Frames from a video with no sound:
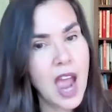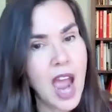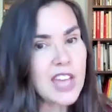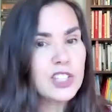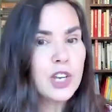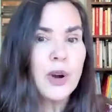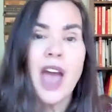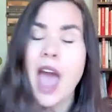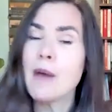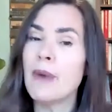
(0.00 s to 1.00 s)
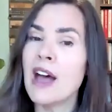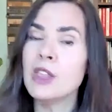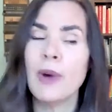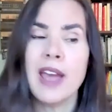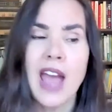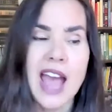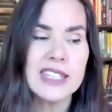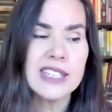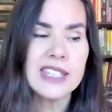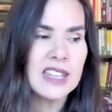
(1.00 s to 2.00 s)
And by the way, I
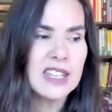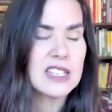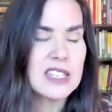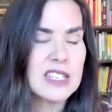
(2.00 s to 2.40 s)
say this